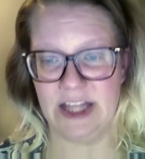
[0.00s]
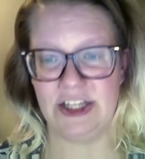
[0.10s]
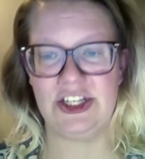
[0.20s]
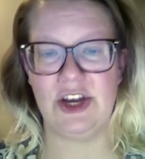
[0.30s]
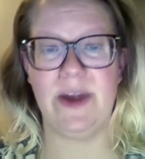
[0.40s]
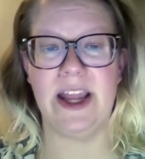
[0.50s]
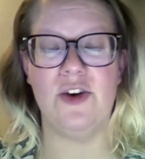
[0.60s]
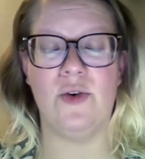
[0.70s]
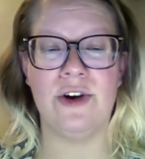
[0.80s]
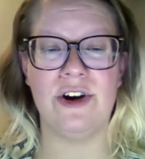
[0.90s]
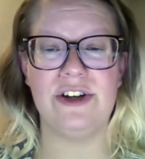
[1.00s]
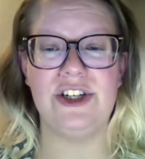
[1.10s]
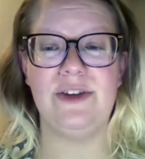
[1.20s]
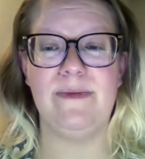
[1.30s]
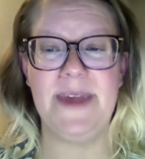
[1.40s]
So in order
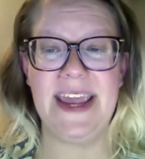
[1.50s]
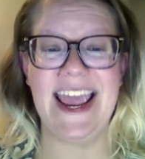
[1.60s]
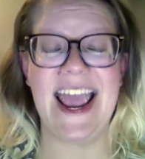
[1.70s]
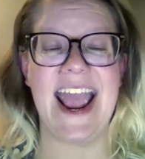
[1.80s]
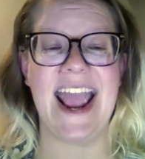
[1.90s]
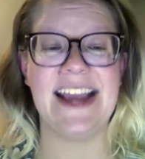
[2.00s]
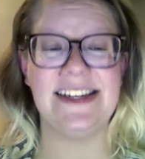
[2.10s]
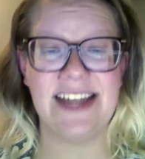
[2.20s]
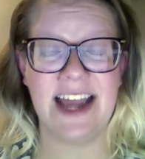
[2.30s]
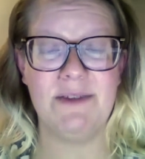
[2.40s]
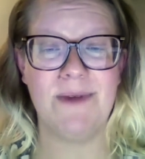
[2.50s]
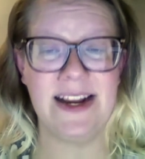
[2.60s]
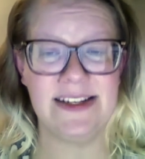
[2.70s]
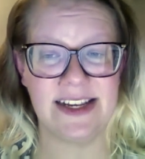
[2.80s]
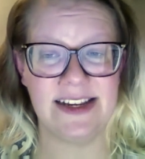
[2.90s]
to be
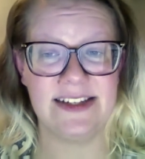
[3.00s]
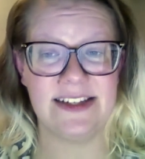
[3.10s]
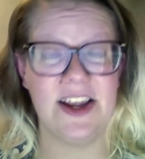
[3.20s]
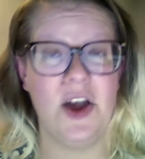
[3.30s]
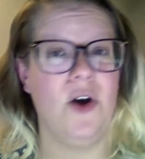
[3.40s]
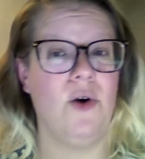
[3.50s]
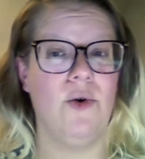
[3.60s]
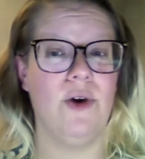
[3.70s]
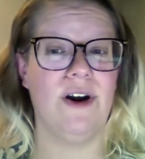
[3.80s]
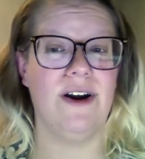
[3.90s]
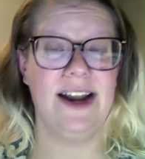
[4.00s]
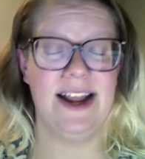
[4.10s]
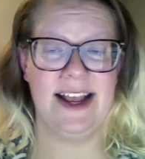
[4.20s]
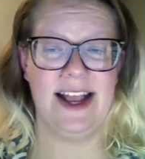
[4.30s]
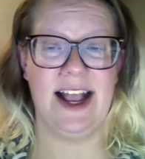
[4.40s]
anti-racist, or
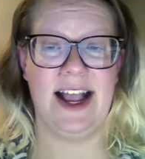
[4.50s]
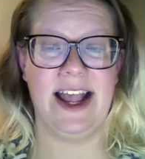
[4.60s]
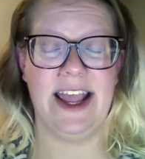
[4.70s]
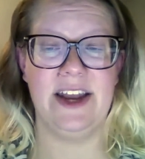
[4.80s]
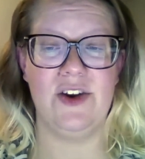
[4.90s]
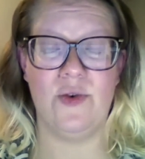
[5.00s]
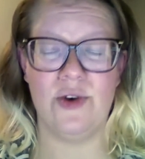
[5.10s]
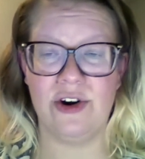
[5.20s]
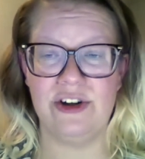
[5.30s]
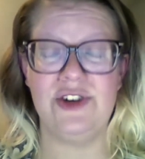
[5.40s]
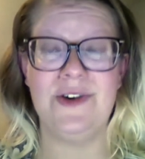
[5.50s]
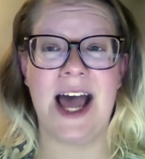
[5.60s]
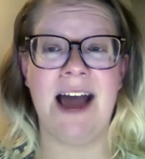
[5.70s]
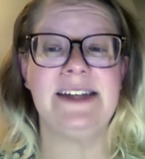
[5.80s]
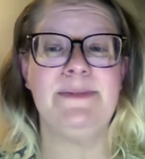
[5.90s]
in order to
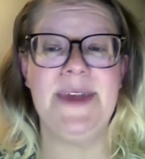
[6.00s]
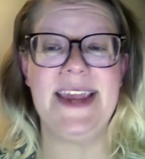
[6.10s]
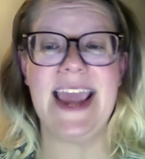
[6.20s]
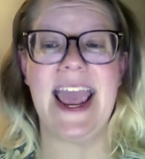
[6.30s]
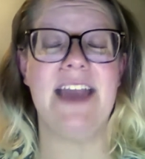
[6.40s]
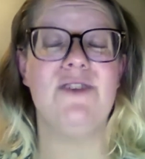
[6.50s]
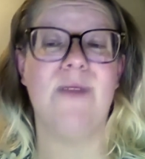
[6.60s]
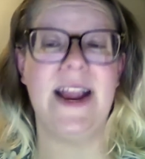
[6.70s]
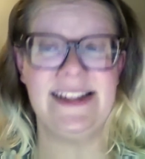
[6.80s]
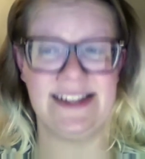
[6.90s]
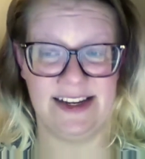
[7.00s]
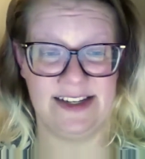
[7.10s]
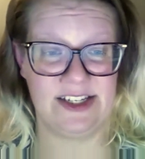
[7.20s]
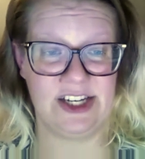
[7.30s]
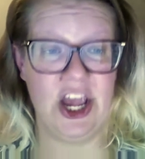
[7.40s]
not be a
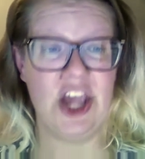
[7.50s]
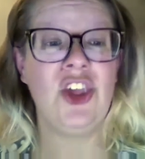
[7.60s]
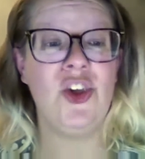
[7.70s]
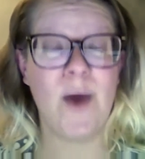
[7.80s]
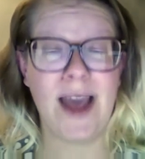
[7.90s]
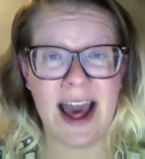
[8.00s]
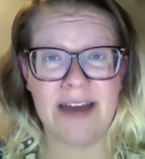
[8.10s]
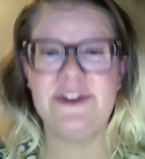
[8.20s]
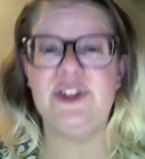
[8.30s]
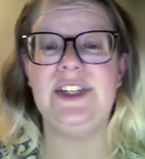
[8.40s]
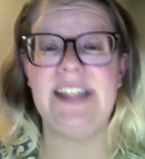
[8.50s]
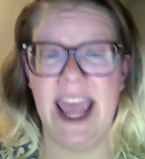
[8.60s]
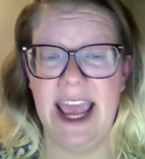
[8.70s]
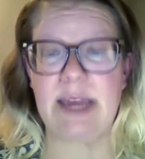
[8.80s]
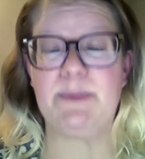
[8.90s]
racist, you have to
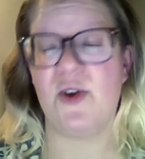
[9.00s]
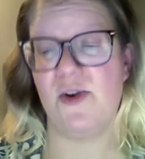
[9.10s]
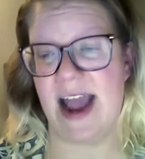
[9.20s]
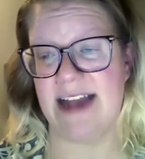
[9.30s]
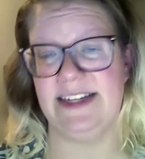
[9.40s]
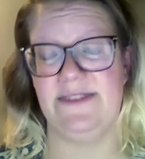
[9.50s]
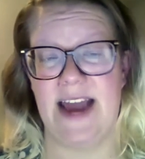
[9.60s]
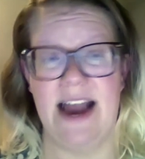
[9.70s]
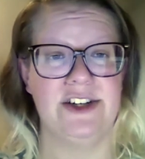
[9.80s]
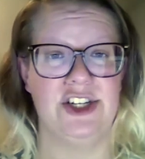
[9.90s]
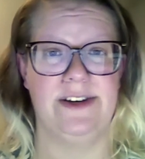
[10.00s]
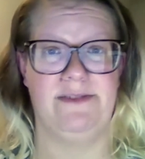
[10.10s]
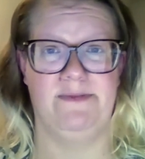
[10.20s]
take proactive action.